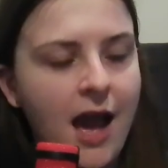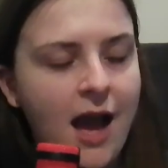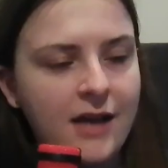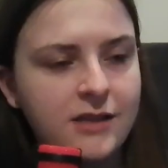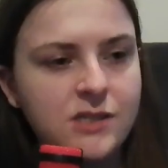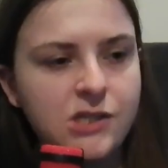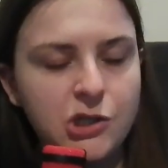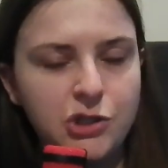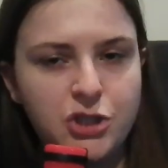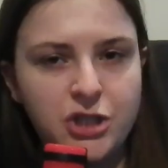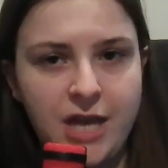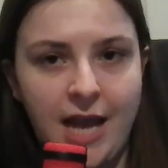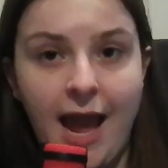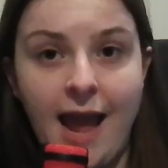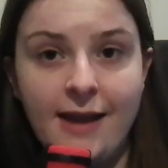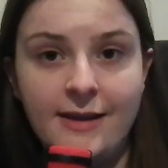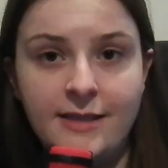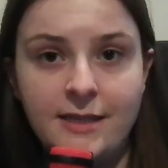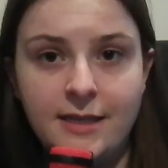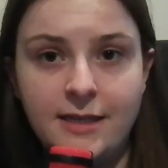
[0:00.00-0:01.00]
And so she
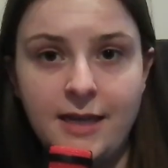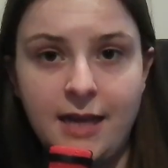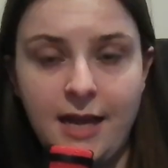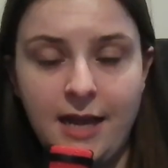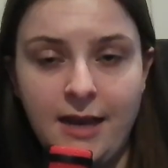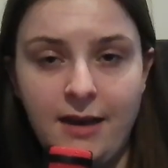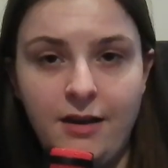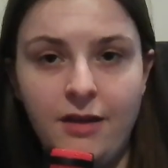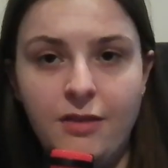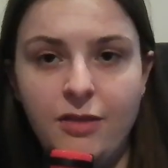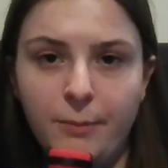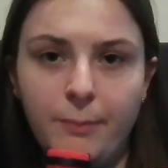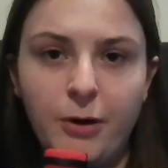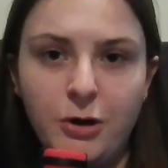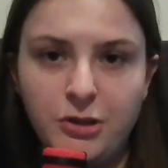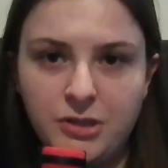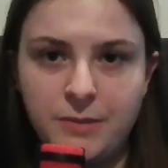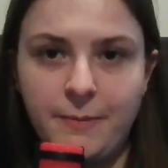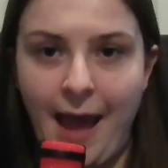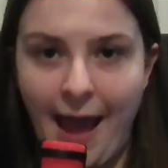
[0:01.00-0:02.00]
ended in the
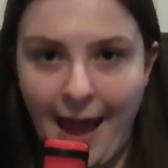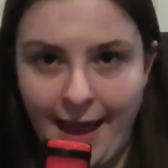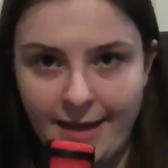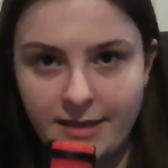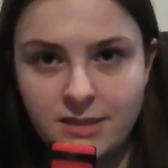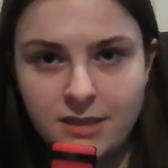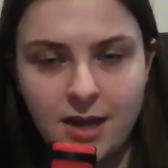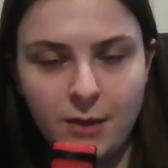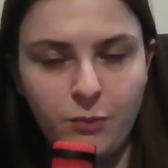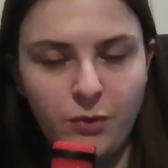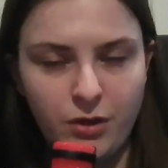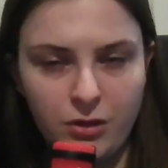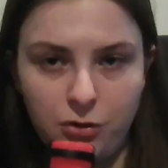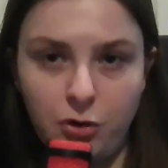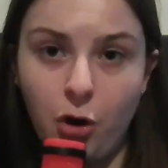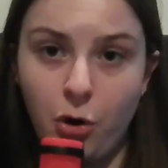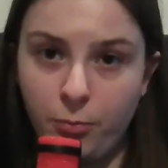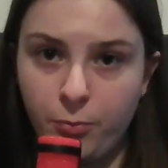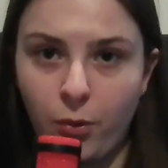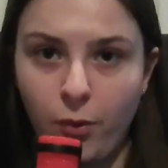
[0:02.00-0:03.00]
bottom 8 with
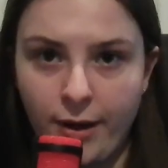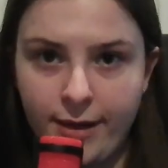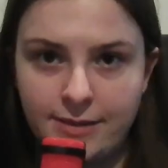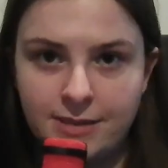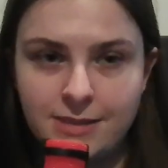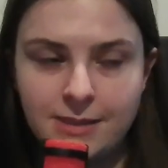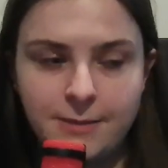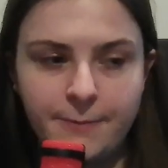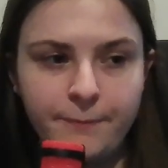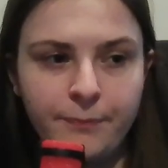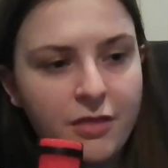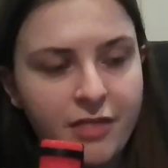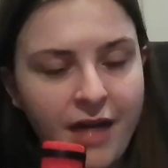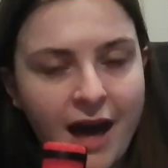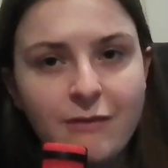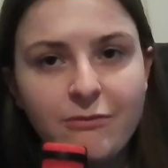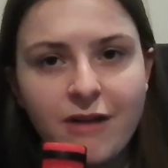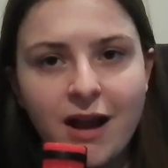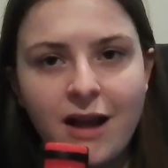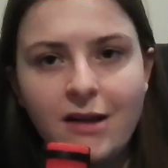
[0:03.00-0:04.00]
no points.
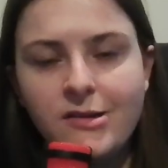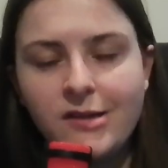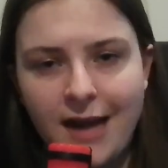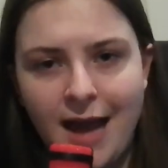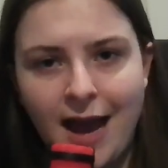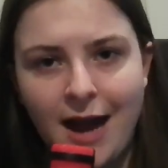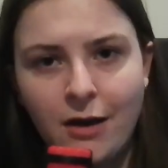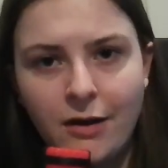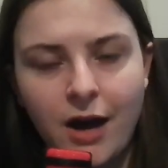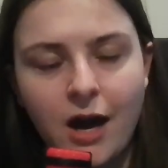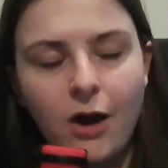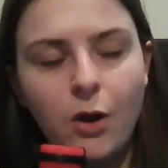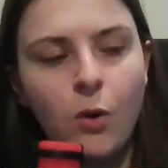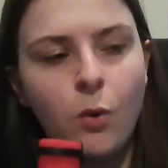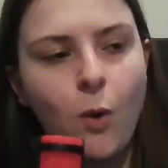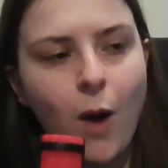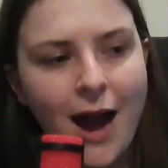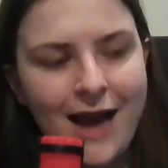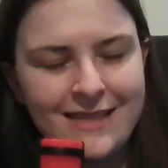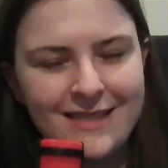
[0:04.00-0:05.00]
That rounded out a
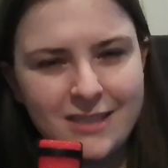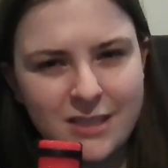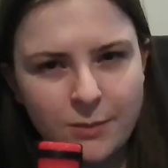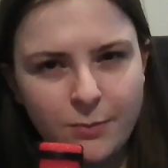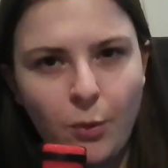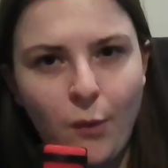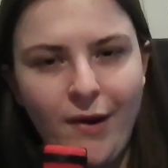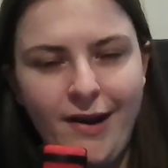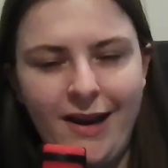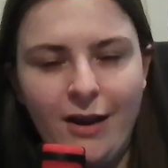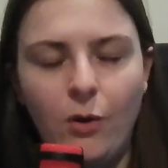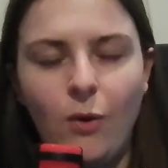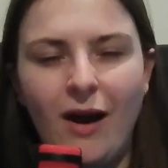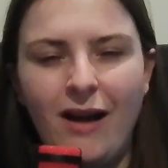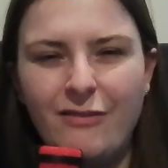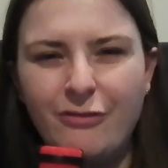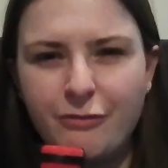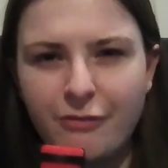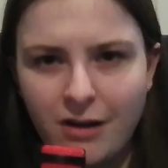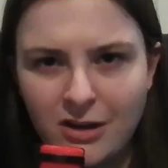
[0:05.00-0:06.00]
quite disappointing,
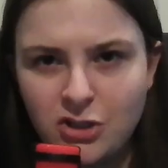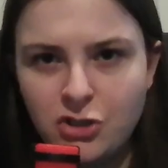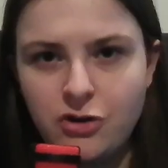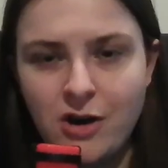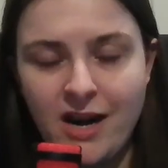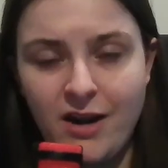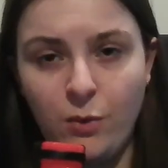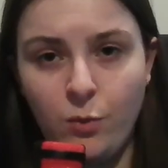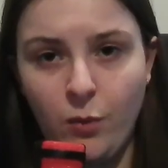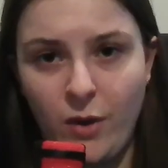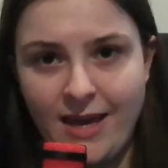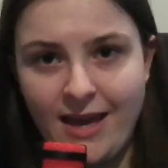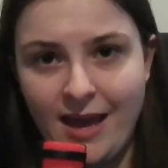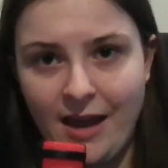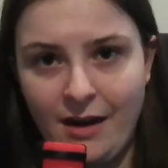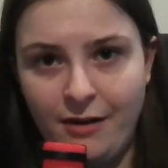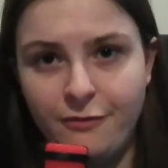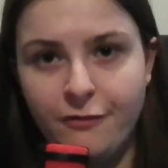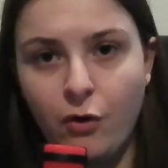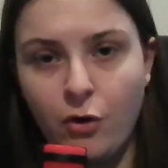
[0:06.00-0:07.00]
quite frustrating
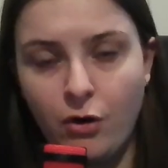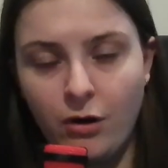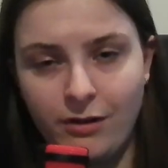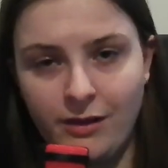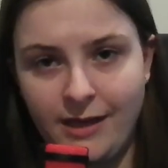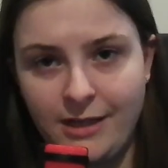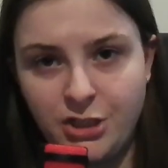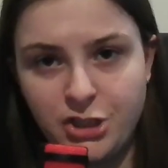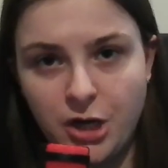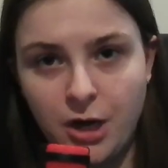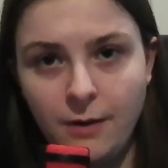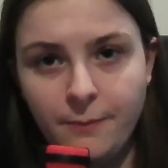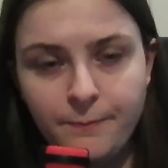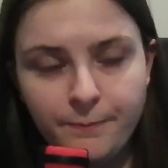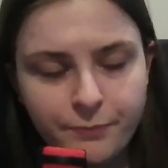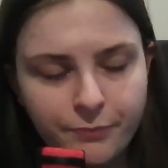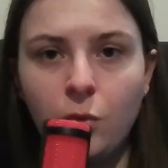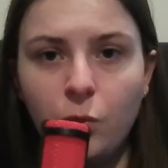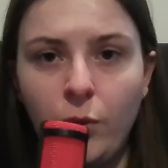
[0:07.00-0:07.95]
weekend for Alicia.